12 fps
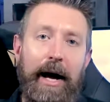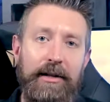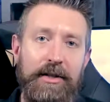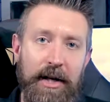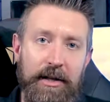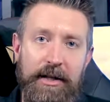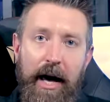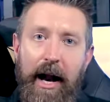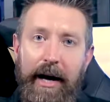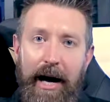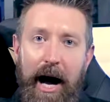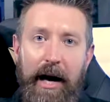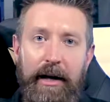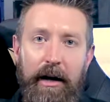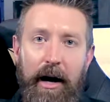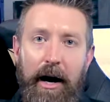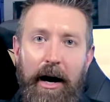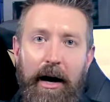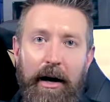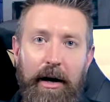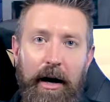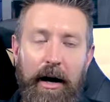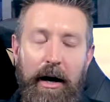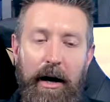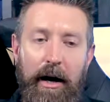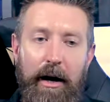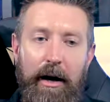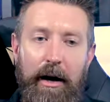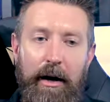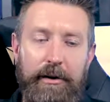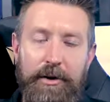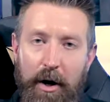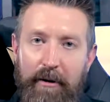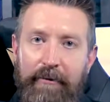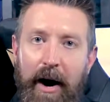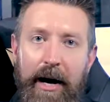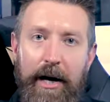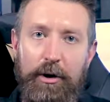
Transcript: Since then, I got certified